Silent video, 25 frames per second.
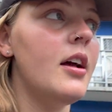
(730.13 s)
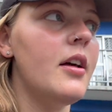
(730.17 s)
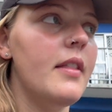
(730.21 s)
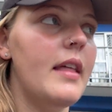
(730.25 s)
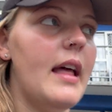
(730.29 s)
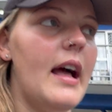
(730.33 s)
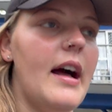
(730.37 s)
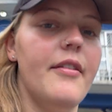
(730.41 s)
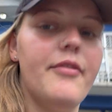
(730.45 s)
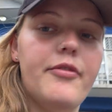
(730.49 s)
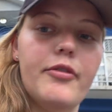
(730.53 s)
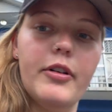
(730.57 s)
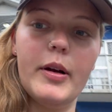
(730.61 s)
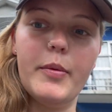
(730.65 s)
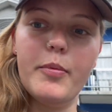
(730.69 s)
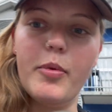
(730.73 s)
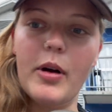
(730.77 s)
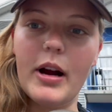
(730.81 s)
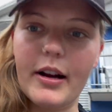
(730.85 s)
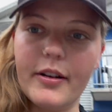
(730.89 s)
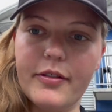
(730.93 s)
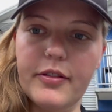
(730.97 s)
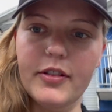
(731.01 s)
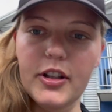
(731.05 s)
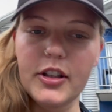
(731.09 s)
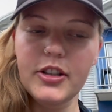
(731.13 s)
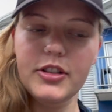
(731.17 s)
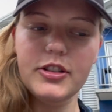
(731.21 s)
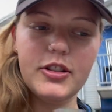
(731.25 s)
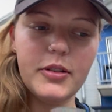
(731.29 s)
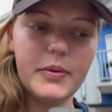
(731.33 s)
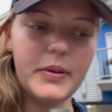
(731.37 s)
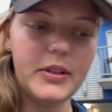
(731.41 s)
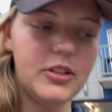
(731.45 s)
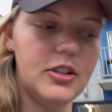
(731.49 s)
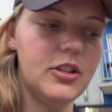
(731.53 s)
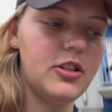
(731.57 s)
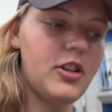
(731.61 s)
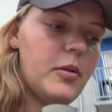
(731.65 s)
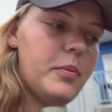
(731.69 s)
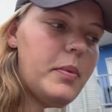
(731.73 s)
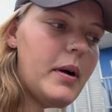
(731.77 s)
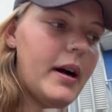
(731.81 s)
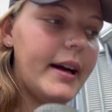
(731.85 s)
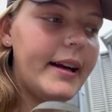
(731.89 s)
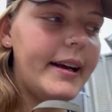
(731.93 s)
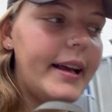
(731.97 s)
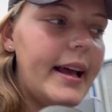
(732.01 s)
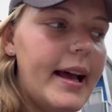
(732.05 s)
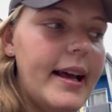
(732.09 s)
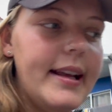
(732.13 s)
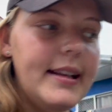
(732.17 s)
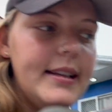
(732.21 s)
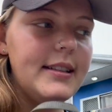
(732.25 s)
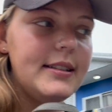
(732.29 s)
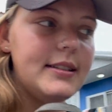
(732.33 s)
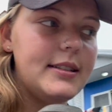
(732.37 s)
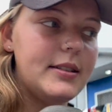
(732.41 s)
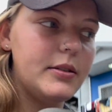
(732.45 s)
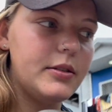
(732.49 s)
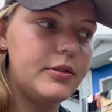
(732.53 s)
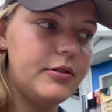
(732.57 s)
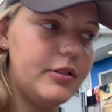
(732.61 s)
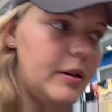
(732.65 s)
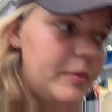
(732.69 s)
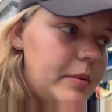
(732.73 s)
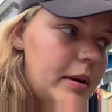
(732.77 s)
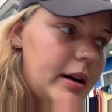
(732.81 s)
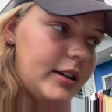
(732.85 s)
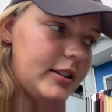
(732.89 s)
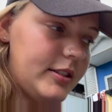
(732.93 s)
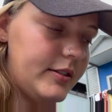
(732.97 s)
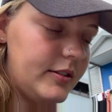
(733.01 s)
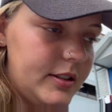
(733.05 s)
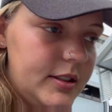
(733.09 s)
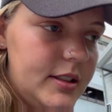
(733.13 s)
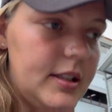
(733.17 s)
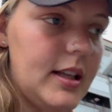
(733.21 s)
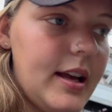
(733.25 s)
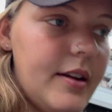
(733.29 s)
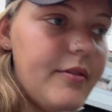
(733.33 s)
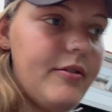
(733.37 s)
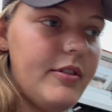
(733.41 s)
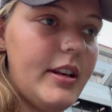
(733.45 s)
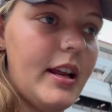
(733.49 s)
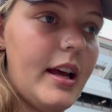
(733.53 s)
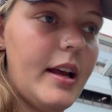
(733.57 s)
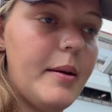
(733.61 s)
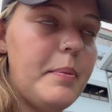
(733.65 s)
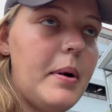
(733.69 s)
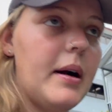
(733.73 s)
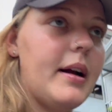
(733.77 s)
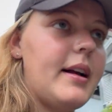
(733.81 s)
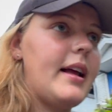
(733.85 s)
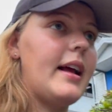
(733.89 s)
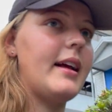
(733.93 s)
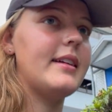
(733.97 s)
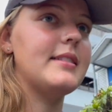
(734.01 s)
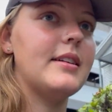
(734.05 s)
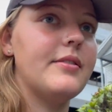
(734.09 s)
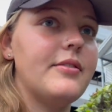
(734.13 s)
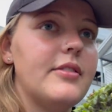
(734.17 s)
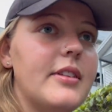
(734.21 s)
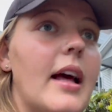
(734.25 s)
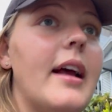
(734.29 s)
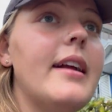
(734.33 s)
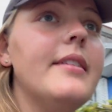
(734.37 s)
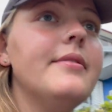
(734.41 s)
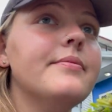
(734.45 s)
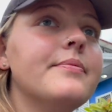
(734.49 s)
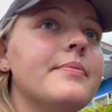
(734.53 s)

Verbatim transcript: They have free breakfast, so we just got pancakes. There's free breakfast every day, pancakes every day.